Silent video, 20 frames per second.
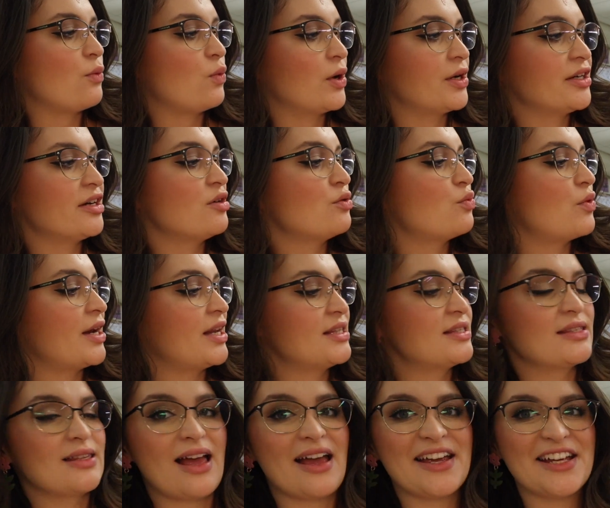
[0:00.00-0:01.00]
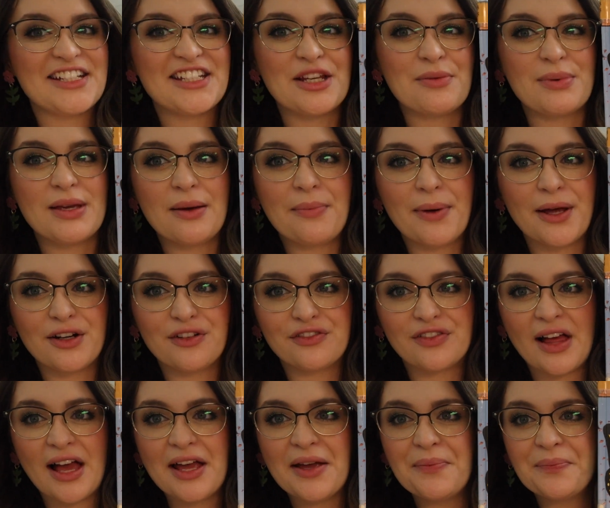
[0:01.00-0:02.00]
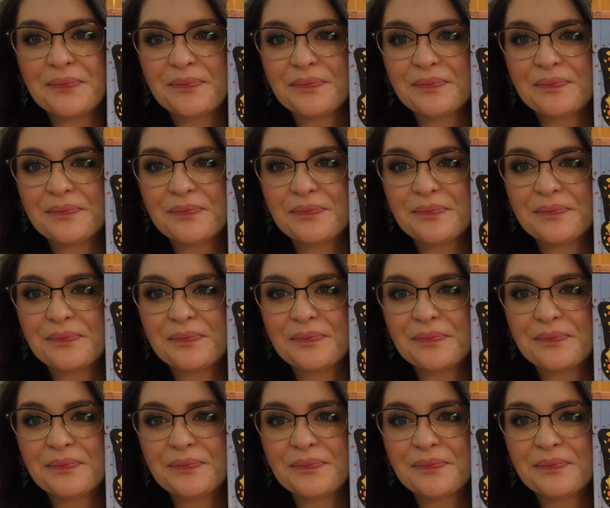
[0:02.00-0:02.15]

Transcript: wonder what it's like to be a butterfly.